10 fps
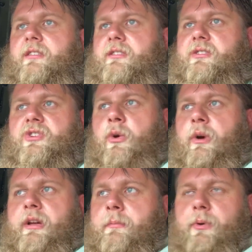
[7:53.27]
so
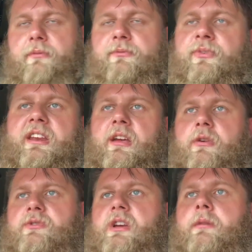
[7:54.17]
I can put
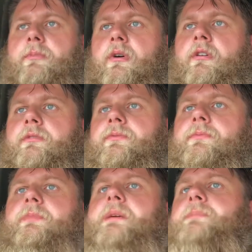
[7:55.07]
videos up of
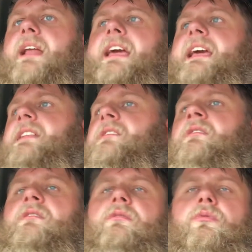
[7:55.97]
me playing
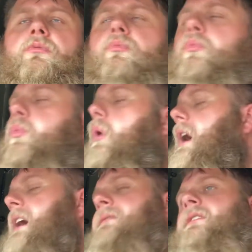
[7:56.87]

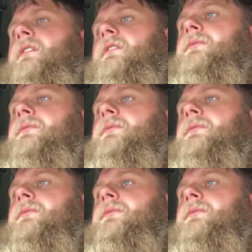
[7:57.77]
whatever